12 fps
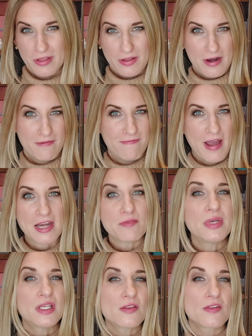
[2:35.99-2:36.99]
a lot of
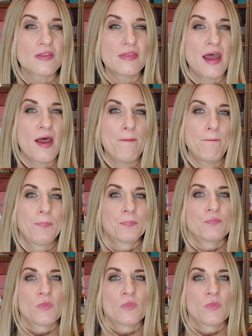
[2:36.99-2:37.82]
vitamins in them.